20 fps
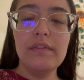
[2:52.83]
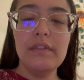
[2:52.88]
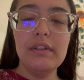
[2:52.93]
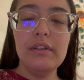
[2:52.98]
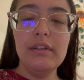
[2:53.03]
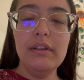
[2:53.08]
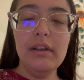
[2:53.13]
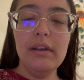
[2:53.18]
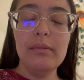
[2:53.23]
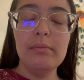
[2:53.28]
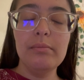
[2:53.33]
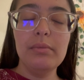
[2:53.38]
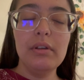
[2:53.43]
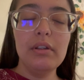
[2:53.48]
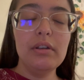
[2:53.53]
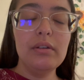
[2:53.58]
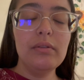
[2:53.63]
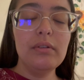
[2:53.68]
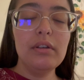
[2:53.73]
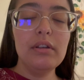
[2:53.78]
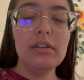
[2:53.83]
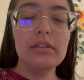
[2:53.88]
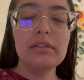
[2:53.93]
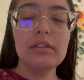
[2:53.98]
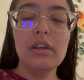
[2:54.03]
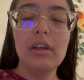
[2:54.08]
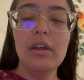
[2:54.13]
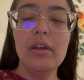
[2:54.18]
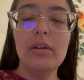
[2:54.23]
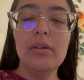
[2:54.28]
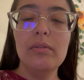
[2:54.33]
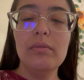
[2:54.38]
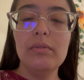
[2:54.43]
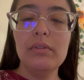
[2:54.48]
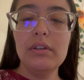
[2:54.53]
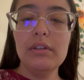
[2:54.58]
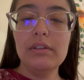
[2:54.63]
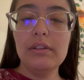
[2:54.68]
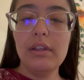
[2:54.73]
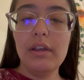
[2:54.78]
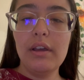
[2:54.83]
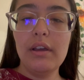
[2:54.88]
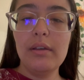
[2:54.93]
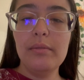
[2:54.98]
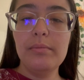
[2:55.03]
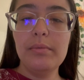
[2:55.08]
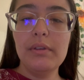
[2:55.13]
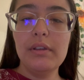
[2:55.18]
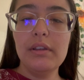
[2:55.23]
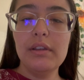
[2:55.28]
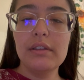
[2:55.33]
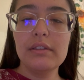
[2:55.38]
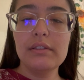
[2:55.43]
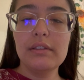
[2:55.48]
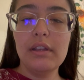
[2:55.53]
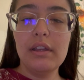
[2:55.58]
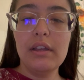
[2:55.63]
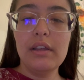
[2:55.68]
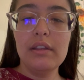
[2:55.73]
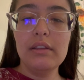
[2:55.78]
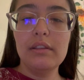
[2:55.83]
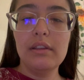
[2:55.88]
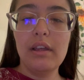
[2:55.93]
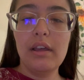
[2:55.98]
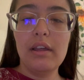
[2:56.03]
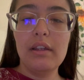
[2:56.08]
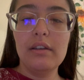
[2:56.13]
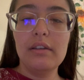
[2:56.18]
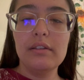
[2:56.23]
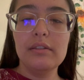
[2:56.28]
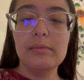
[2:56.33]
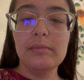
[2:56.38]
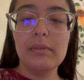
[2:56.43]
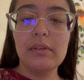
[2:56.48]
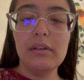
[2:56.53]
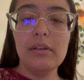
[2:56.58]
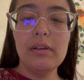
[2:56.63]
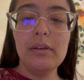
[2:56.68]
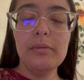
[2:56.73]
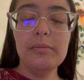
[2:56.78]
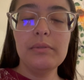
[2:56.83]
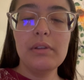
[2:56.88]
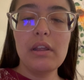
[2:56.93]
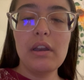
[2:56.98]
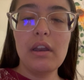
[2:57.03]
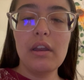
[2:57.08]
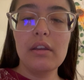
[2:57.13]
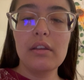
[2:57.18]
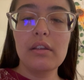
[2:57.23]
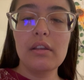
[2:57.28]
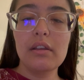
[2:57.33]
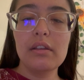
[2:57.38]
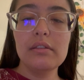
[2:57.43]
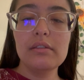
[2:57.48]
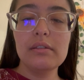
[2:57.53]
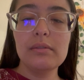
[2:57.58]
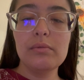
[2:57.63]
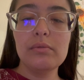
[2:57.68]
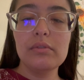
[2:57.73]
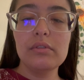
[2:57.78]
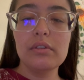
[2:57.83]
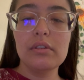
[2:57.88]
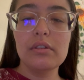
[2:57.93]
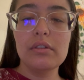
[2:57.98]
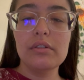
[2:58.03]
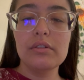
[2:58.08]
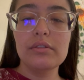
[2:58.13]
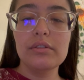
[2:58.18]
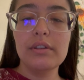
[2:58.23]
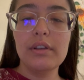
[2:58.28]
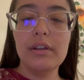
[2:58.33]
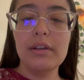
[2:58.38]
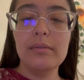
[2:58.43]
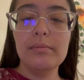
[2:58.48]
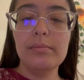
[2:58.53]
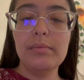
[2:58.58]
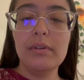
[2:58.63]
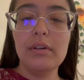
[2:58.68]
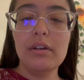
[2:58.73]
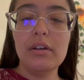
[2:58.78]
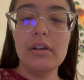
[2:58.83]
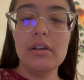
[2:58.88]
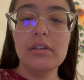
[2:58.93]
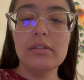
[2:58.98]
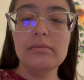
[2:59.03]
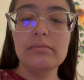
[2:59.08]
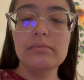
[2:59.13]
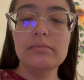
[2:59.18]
And yeah, but anyways, with that being said, that is my update, I guess, over the letter. So yeah, bye.